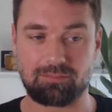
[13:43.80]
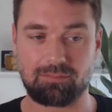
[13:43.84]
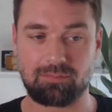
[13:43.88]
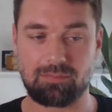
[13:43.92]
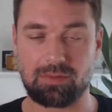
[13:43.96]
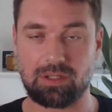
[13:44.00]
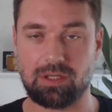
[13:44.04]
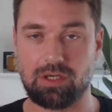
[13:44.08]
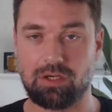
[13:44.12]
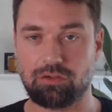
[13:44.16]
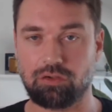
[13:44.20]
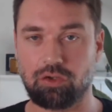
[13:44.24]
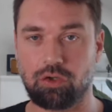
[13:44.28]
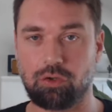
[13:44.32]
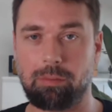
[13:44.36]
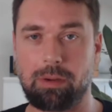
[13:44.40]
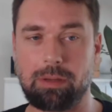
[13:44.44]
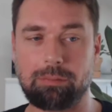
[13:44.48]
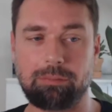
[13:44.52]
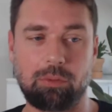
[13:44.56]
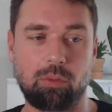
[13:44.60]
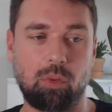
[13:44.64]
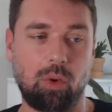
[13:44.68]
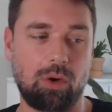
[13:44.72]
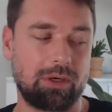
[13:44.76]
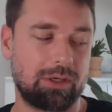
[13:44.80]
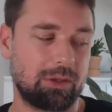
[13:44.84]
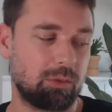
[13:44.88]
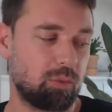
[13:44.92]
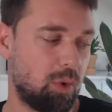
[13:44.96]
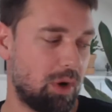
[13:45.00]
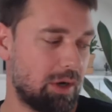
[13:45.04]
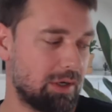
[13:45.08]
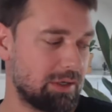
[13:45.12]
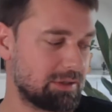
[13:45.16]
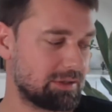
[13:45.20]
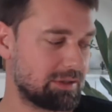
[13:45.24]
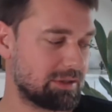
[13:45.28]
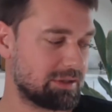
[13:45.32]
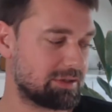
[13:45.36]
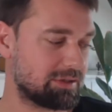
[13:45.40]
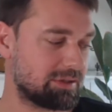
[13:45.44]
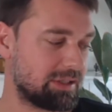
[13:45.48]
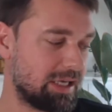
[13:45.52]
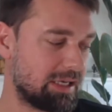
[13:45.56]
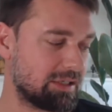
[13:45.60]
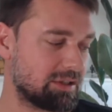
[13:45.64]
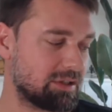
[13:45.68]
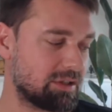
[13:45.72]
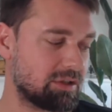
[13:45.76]
So you might be wondering, what is the
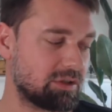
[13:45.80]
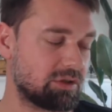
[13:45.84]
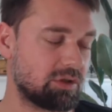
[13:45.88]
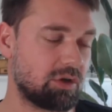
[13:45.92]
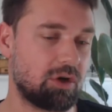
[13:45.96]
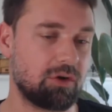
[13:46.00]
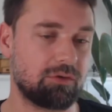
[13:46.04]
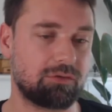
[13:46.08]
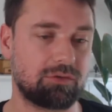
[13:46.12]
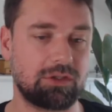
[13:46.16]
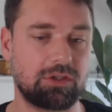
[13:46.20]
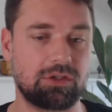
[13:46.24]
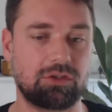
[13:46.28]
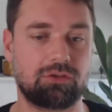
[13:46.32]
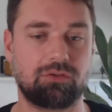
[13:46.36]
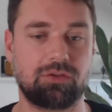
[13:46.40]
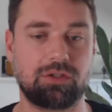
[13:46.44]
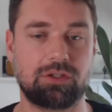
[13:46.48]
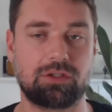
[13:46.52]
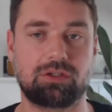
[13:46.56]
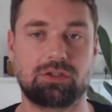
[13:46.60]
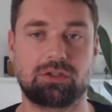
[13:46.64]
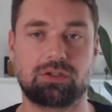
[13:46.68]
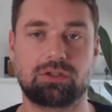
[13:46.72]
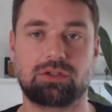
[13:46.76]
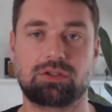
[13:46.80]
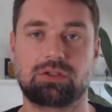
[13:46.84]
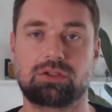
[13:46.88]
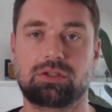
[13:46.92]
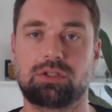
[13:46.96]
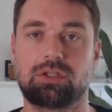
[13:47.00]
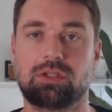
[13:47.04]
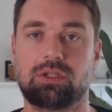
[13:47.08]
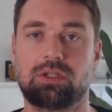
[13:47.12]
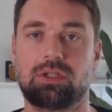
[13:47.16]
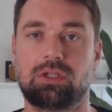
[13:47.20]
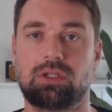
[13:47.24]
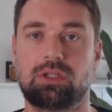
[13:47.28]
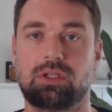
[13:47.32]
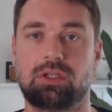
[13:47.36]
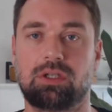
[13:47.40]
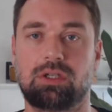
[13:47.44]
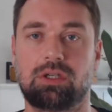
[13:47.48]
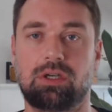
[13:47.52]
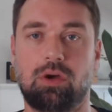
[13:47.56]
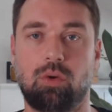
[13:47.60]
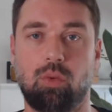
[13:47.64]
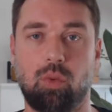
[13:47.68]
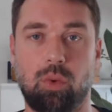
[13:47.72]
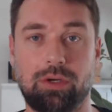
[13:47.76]
status of these features?
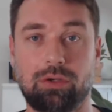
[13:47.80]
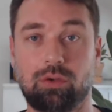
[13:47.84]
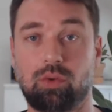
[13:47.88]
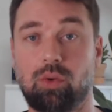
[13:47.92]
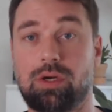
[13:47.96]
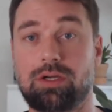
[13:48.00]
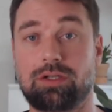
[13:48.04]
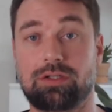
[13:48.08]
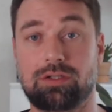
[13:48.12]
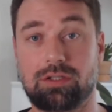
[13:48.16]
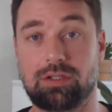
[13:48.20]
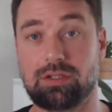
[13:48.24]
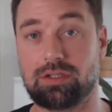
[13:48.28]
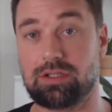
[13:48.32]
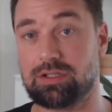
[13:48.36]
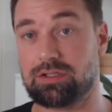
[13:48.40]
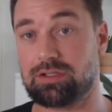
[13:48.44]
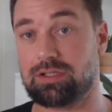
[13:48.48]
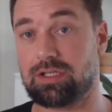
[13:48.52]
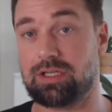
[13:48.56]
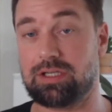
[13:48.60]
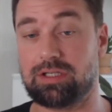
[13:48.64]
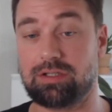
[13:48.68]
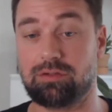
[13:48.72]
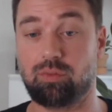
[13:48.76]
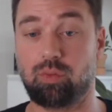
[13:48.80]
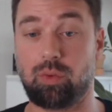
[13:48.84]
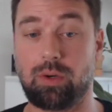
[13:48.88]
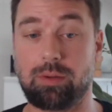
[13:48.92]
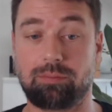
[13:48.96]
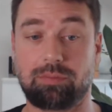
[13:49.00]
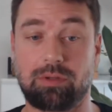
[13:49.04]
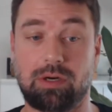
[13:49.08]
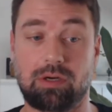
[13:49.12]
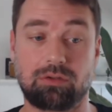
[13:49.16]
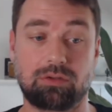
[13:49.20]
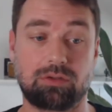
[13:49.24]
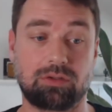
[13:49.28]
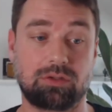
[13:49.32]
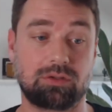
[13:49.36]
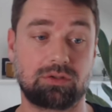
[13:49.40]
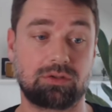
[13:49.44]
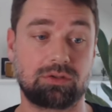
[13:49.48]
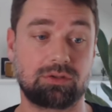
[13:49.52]
When do I see this in web browsers?